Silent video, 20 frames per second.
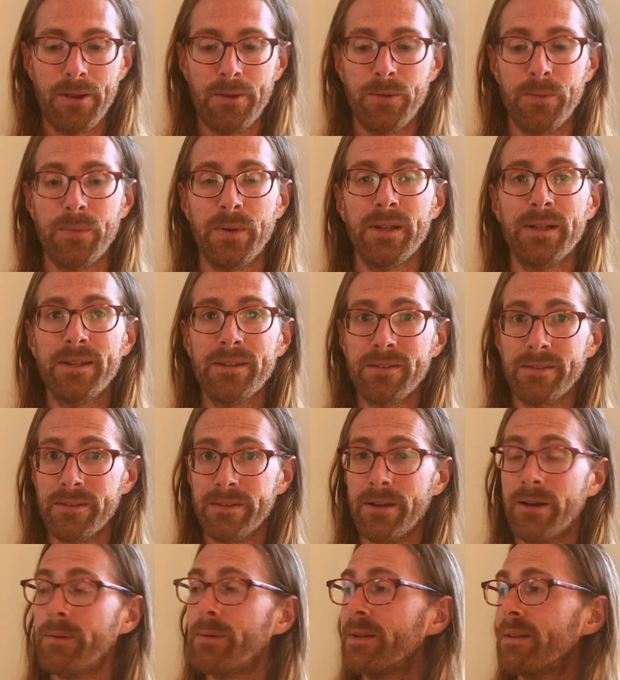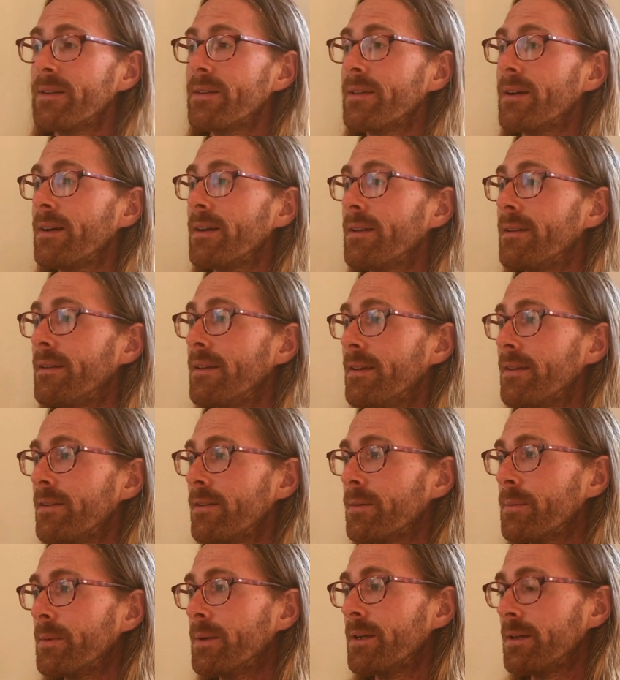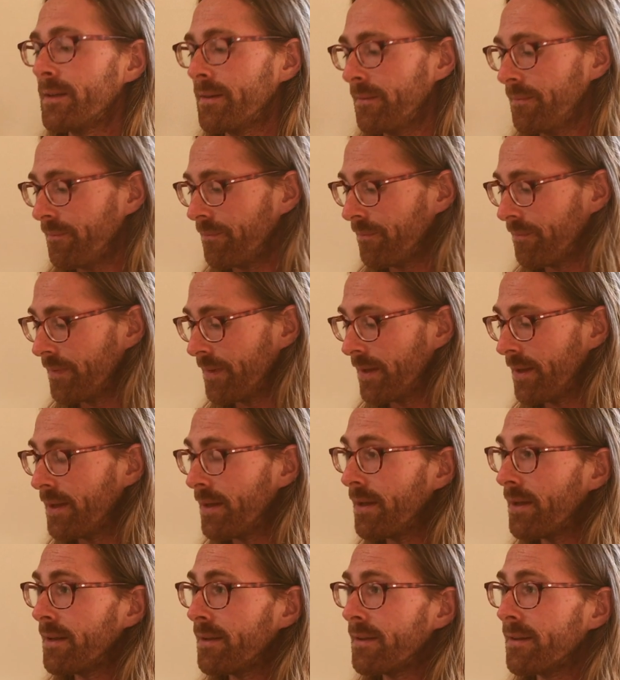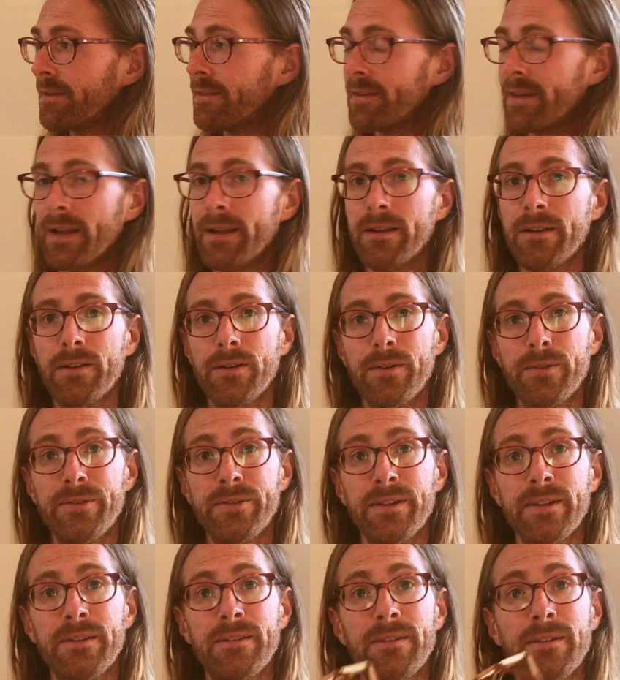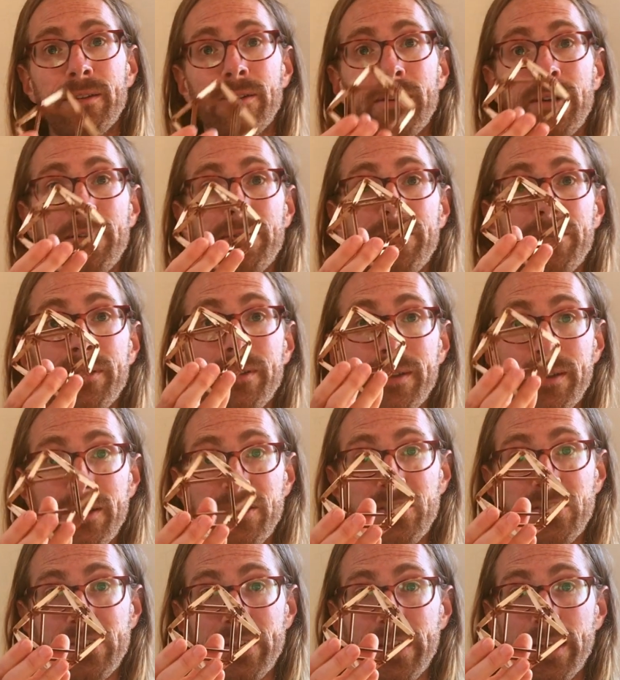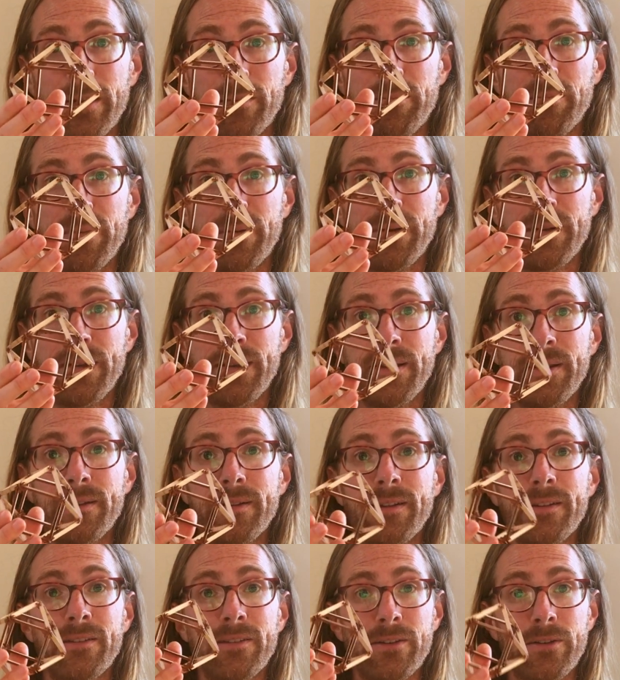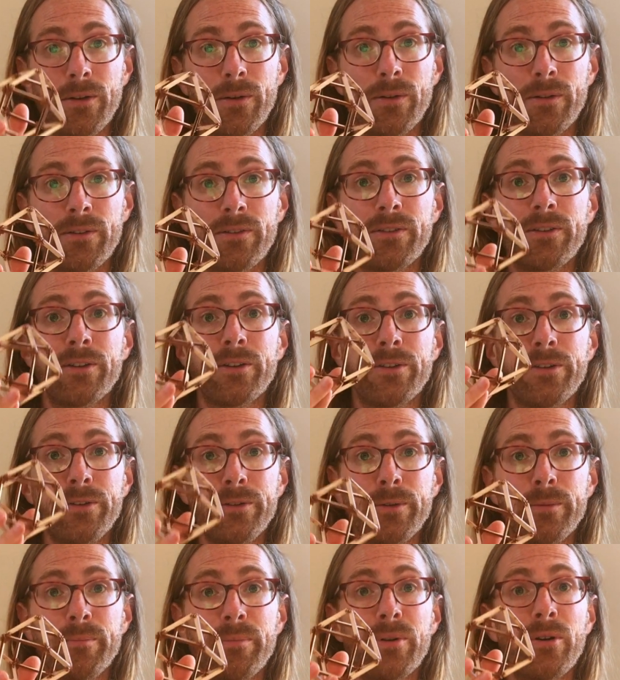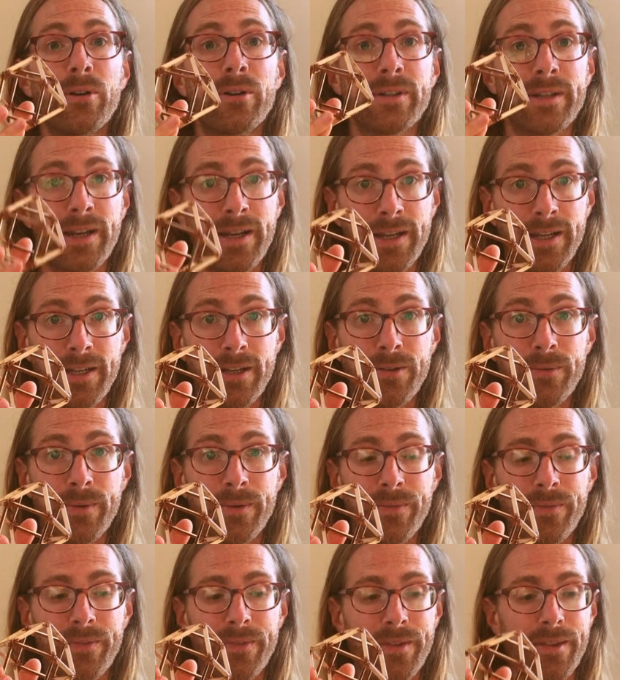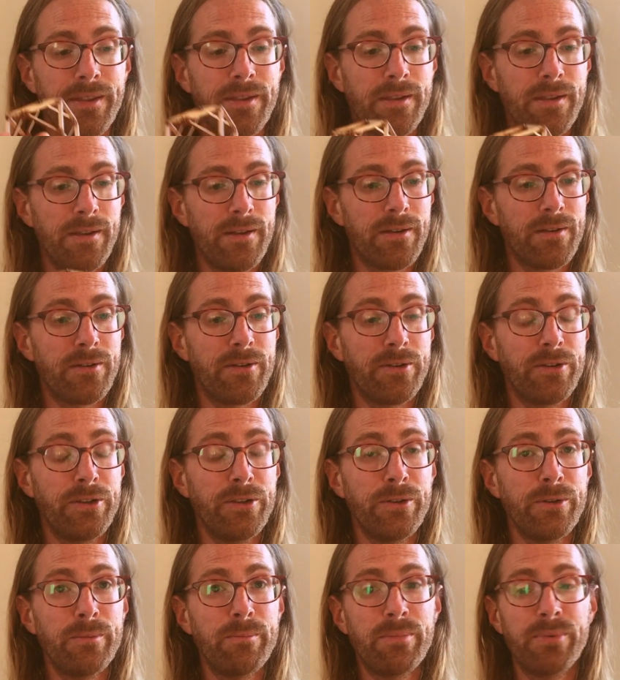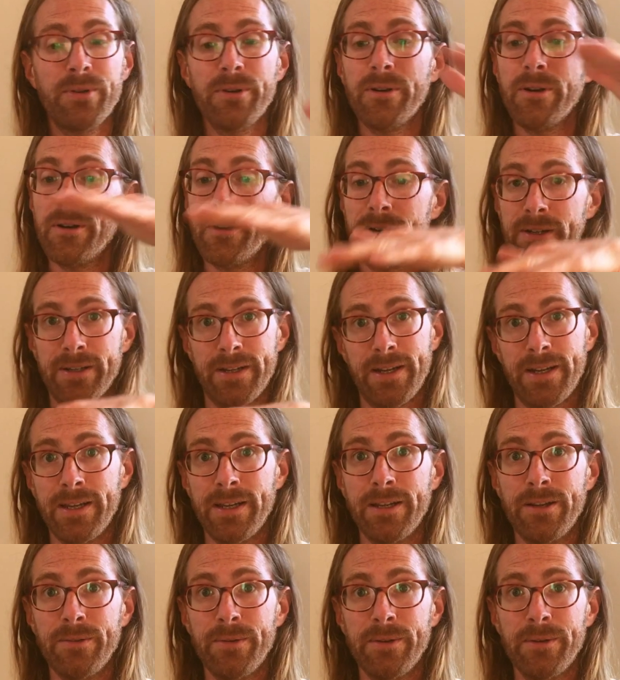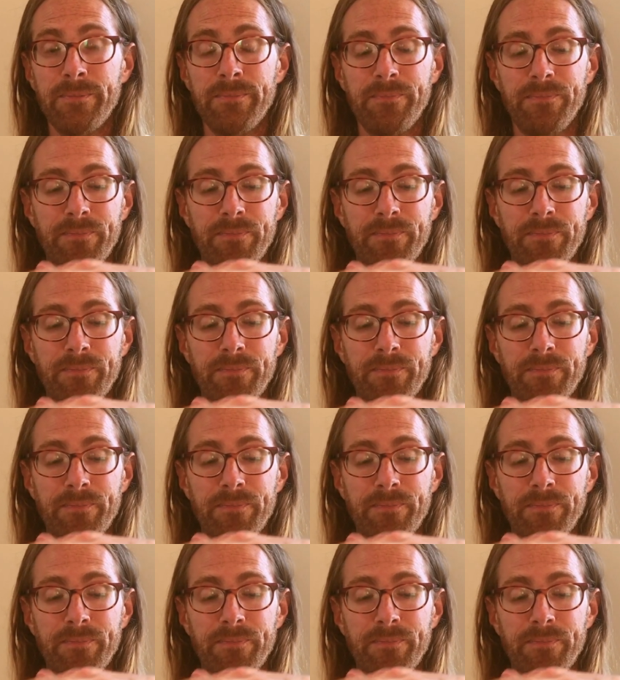What is now inside this one? In the center of it, you have this shape. This calls the cube octahedron. Cube octahedron.